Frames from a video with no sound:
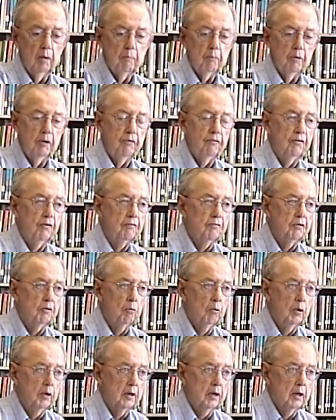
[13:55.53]
P-51
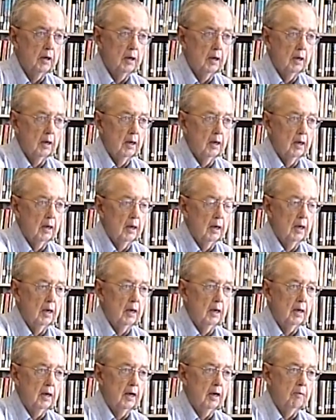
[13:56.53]

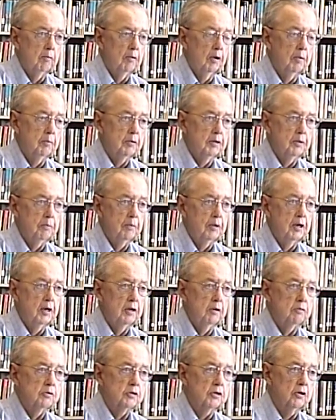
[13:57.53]
came around, but the minute
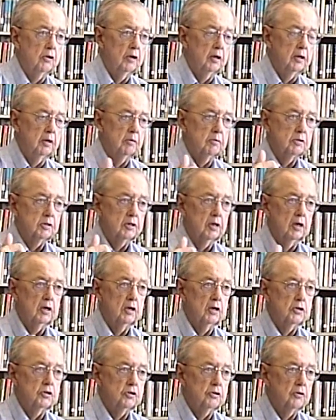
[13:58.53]
he was gone, they
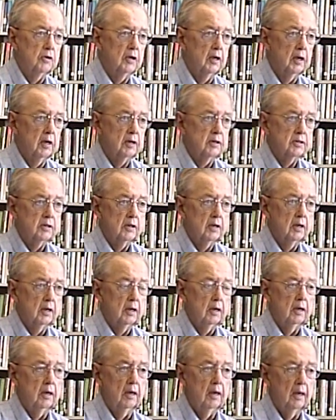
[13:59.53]
started shooting at us
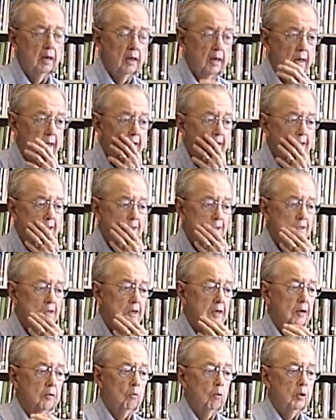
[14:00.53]
again.
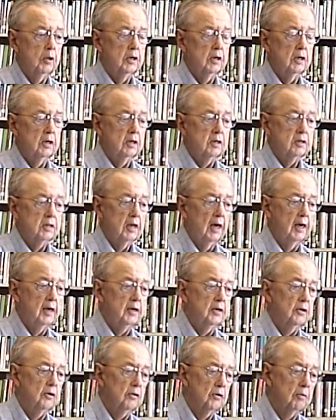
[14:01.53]
Incidentally, one side
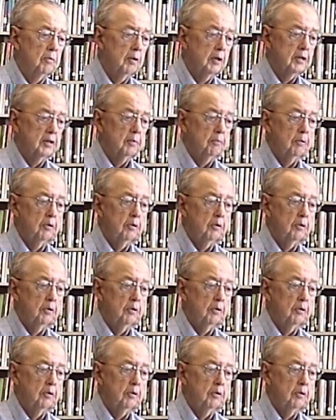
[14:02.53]
note about the